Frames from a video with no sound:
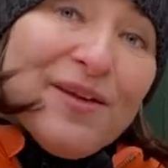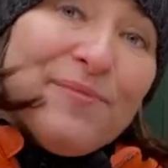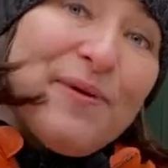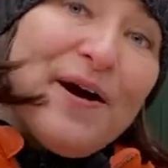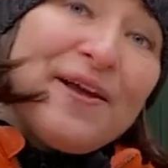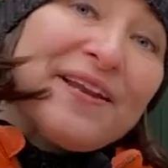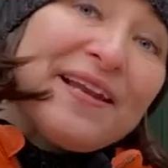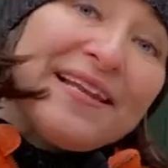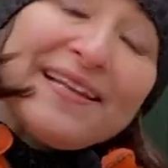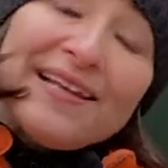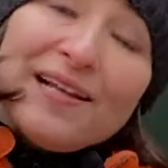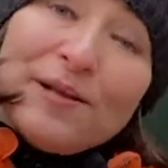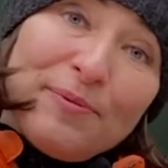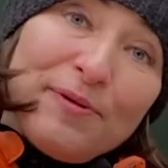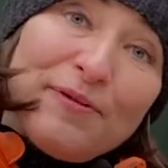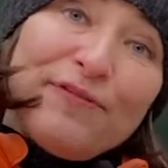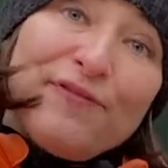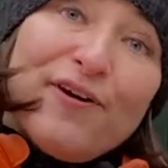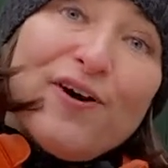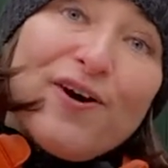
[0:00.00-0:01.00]
But a little
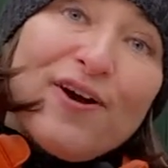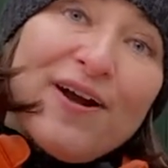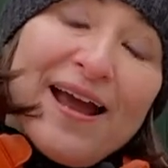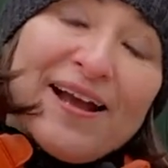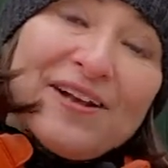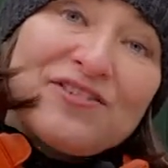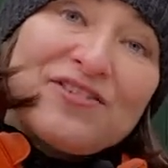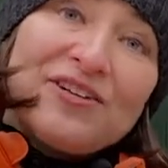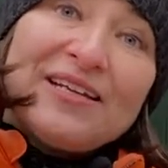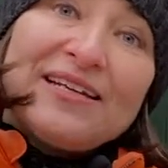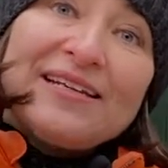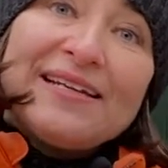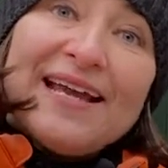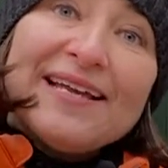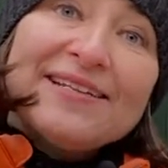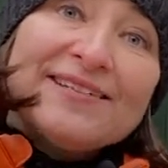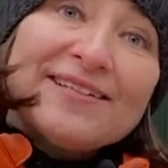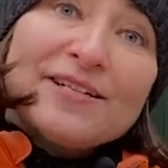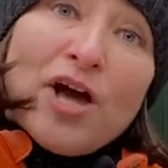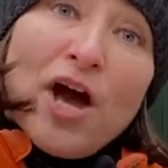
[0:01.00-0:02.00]
before, actually in
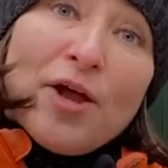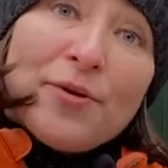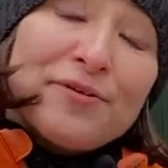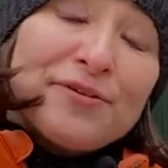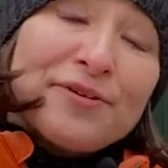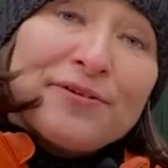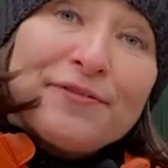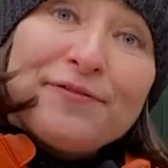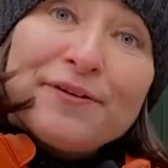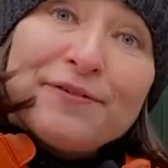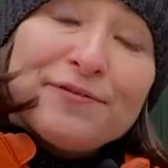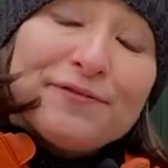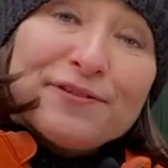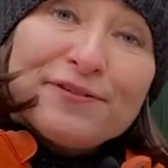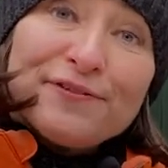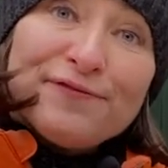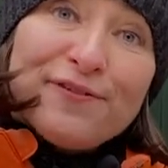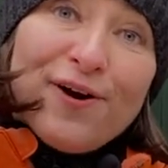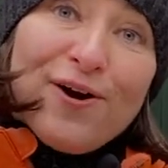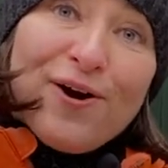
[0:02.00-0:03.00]

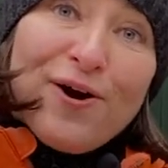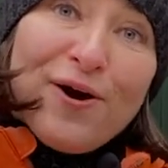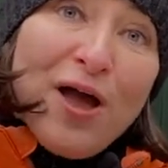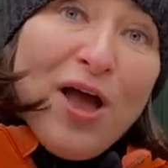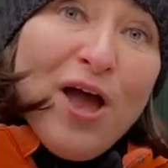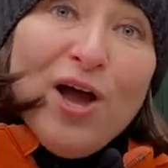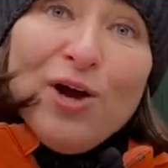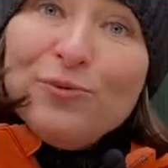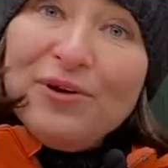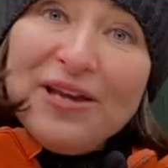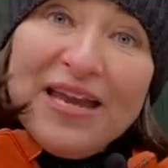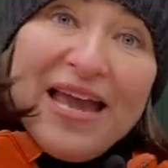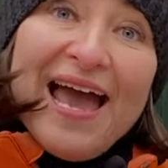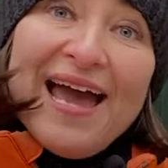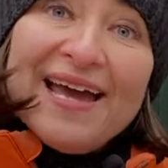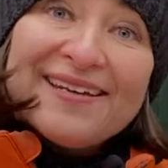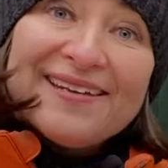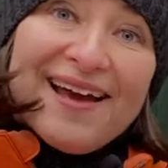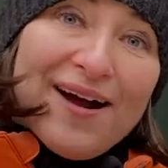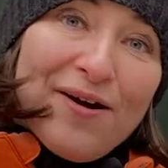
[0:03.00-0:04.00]
1854, we
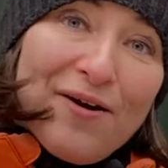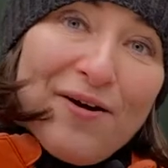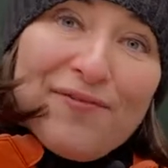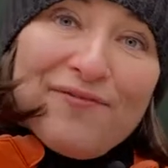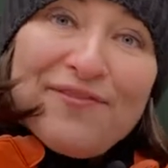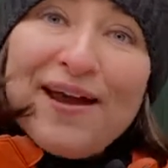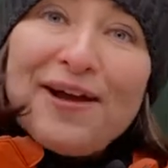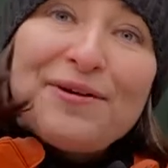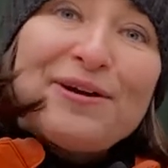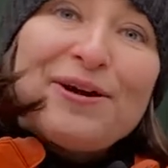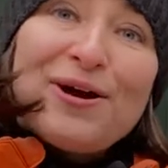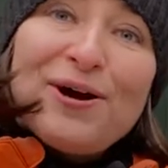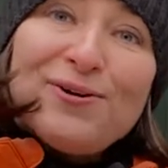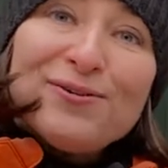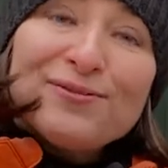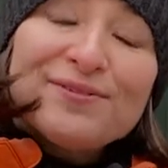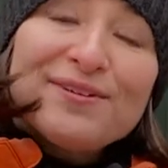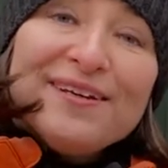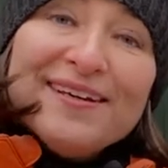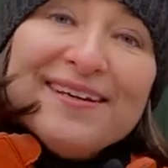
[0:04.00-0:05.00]
had our very
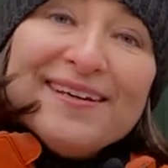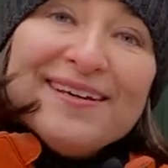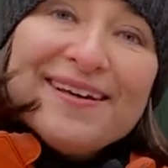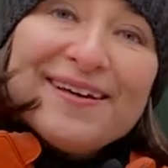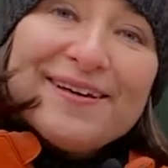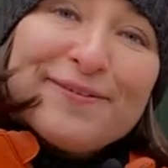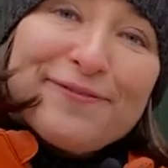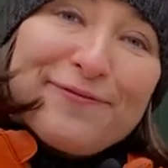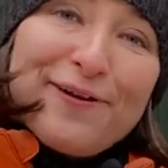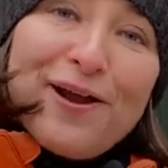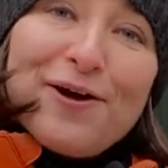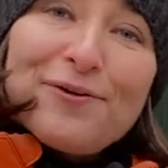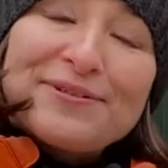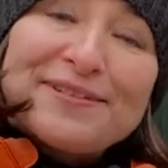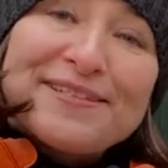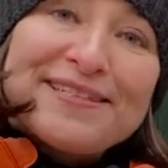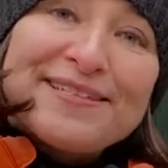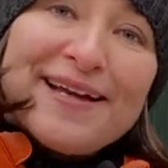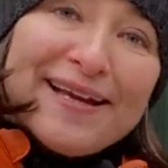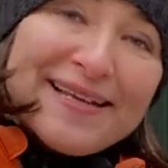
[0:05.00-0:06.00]
own
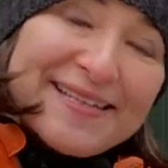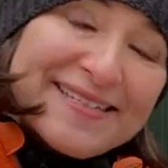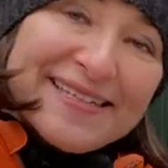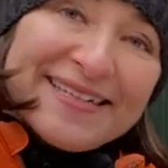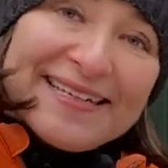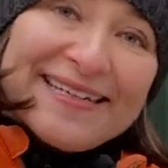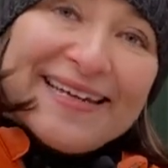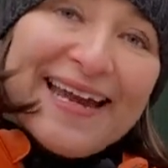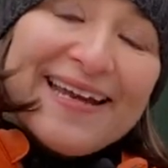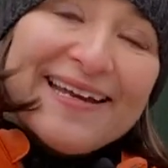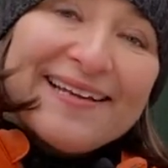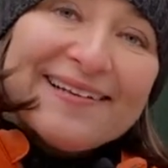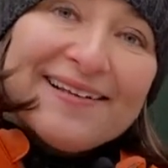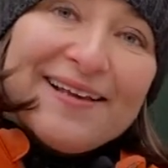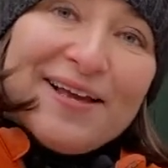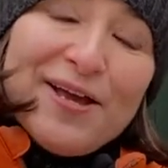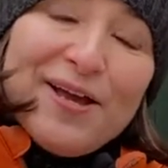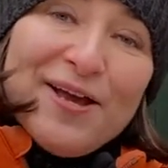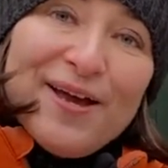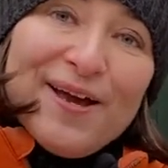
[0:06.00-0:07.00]
Florence Nightingale.
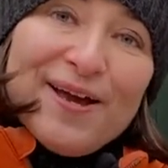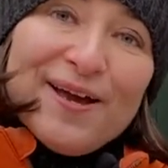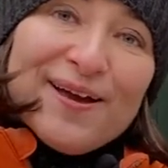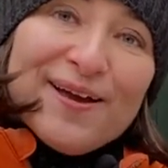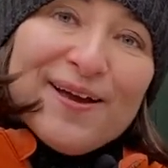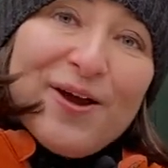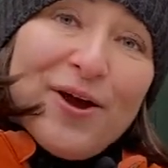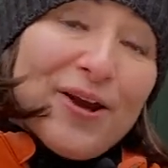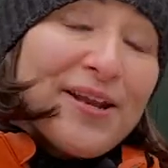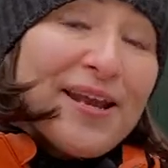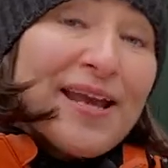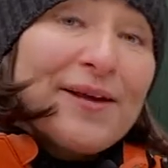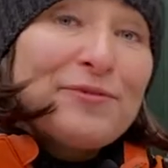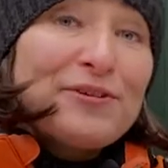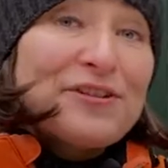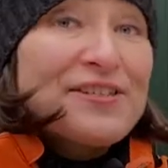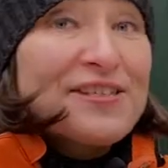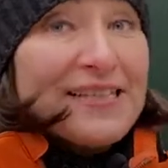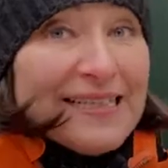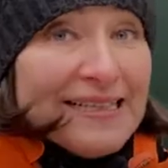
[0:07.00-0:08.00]
Her name
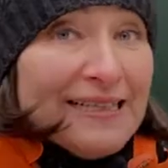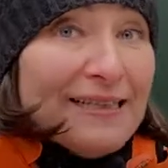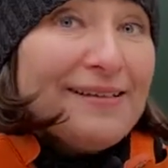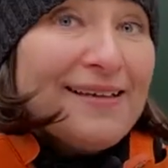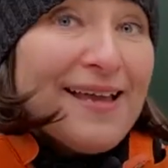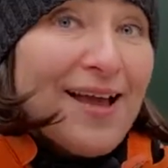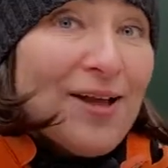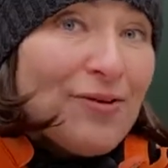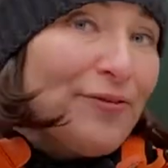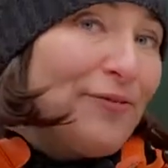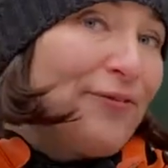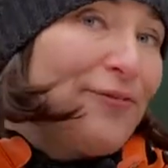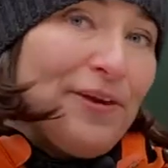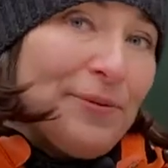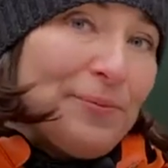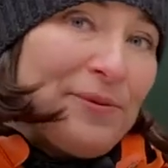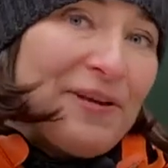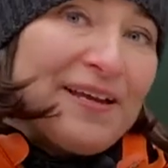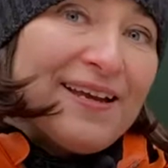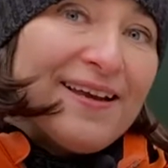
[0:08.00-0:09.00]
was Ilja
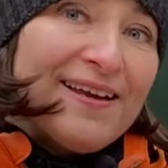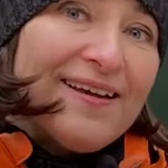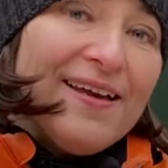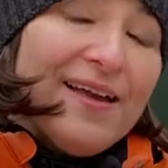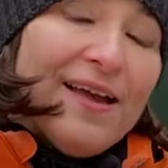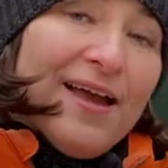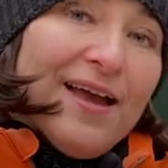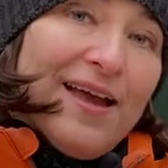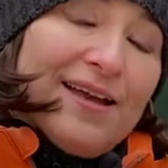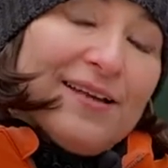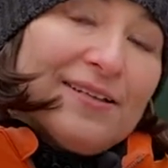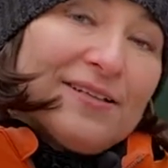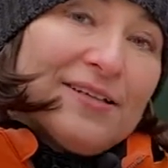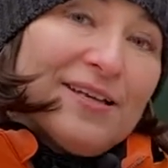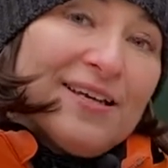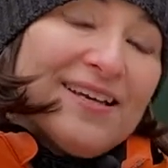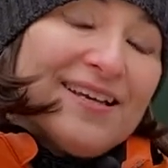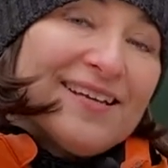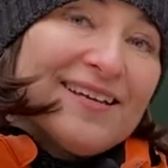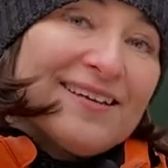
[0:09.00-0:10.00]
Fibiger,
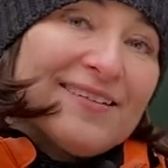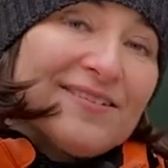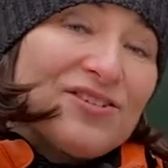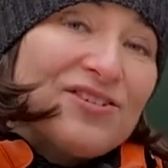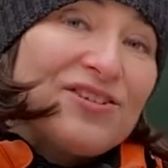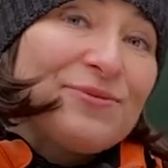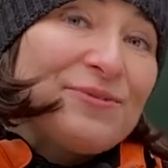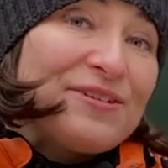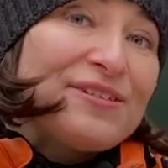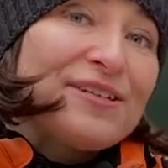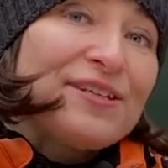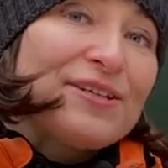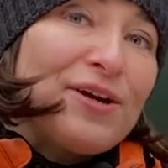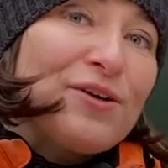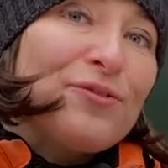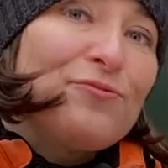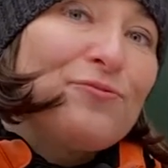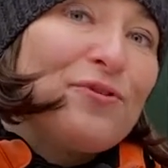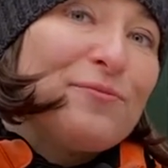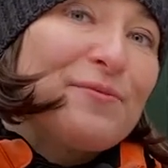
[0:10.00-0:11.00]
and she was a
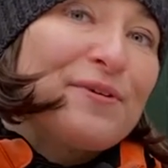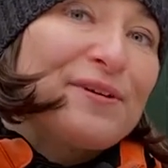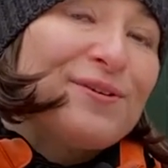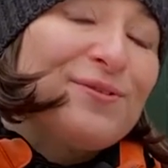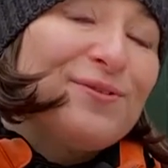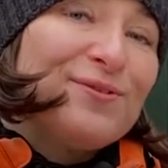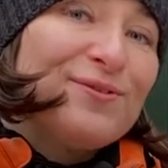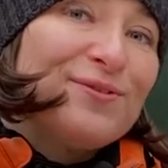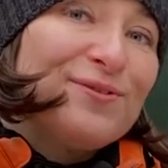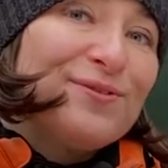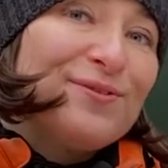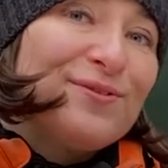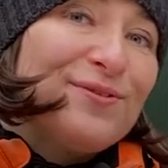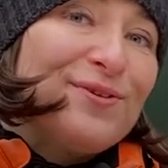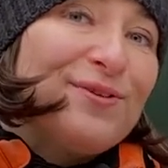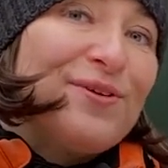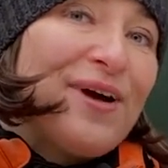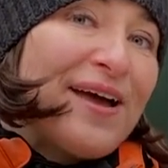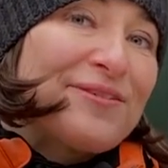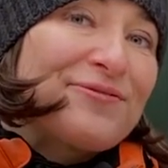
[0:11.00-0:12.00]
young woman
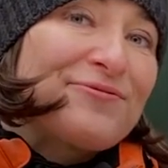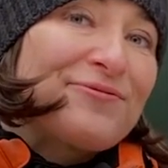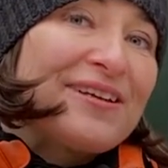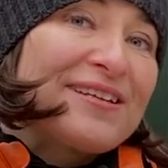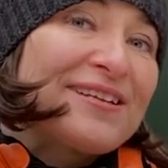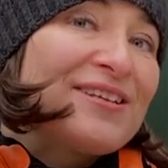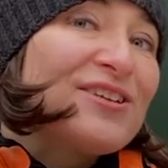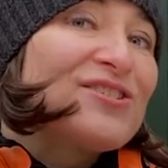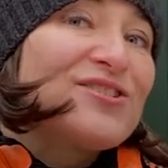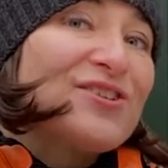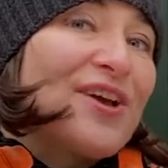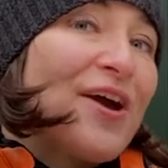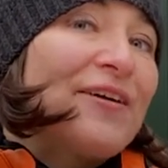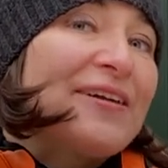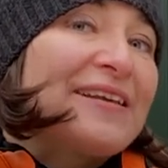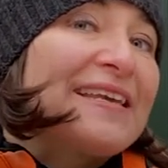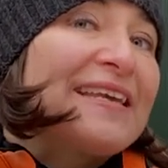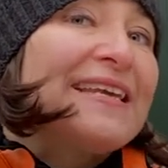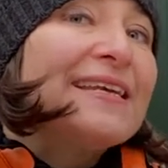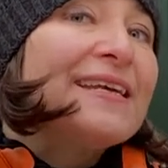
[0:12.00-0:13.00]
who had read
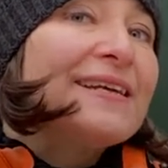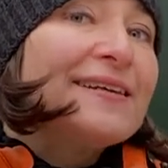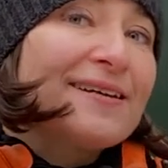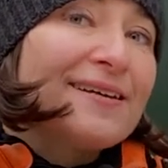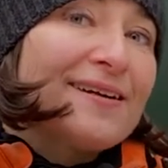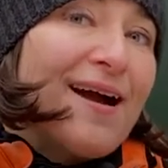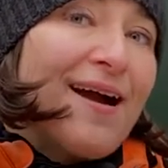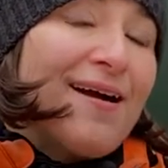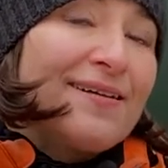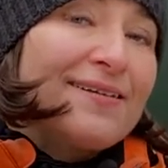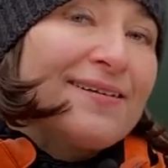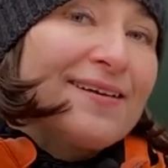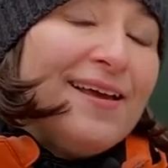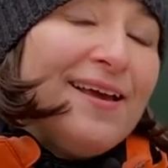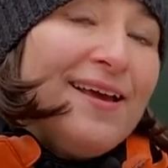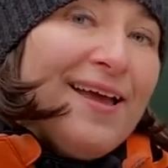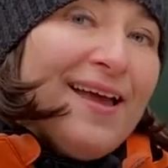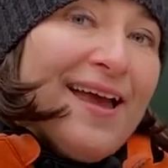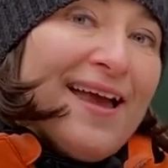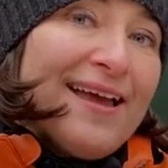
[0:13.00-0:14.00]
Søren Kierkegaard.
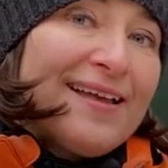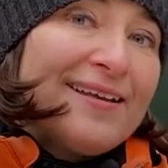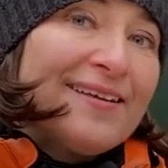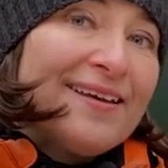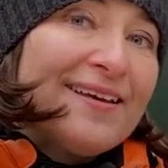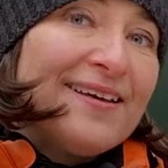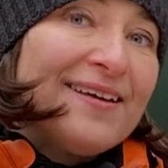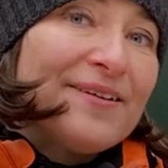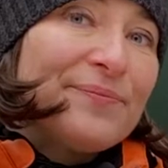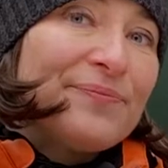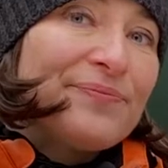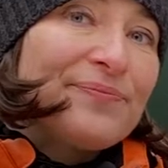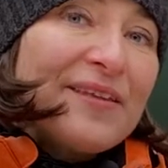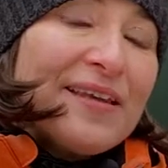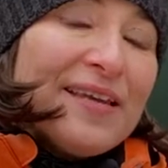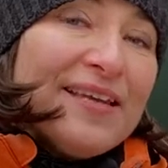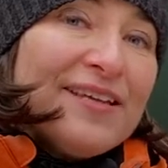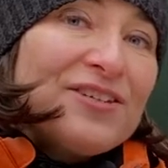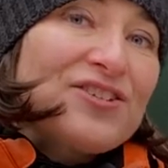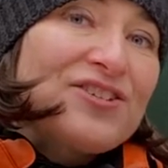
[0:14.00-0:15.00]
And
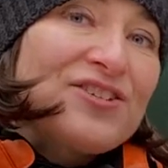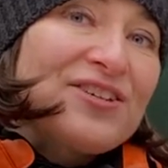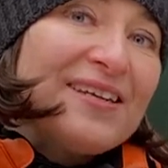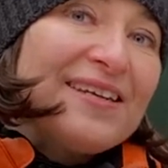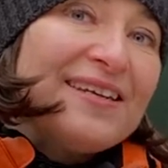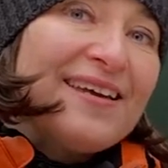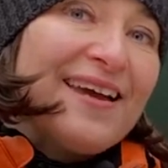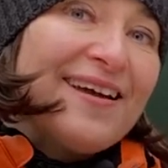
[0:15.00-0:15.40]
she